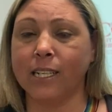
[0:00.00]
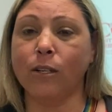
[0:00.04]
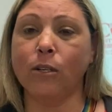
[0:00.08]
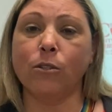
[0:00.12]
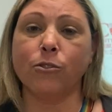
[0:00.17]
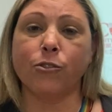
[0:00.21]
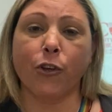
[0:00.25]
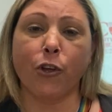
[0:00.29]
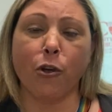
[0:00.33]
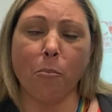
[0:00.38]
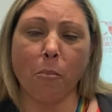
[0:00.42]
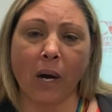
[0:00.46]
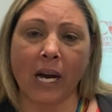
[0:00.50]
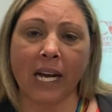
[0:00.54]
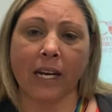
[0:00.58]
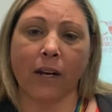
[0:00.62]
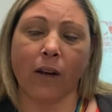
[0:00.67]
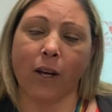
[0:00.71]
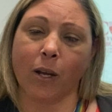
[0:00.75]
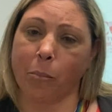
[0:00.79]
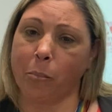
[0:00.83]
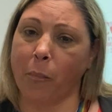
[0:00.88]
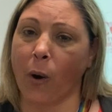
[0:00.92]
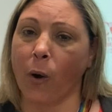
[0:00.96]
so you might
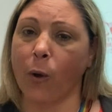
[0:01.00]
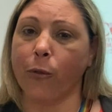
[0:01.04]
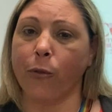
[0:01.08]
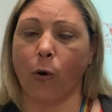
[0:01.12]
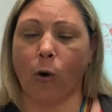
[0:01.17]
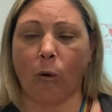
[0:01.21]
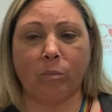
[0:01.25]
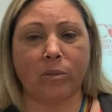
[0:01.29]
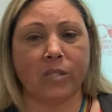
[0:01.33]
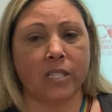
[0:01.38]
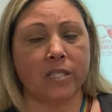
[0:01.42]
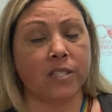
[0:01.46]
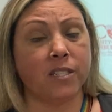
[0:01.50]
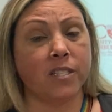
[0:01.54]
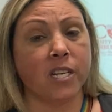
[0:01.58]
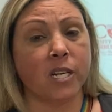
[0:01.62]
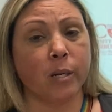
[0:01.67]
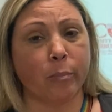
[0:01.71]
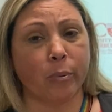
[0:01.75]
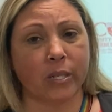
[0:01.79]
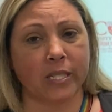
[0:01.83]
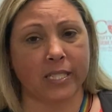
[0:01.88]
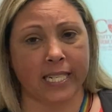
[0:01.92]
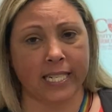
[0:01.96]
like both options that are
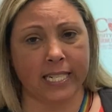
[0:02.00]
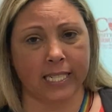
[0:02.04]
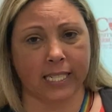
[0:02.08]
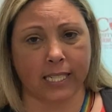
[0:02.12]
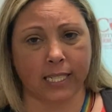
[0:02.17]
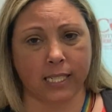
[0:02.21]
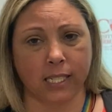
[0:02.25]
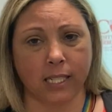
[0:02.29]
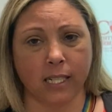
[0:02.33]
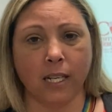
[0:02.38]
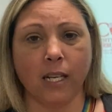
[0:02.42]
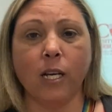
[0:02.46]
presented,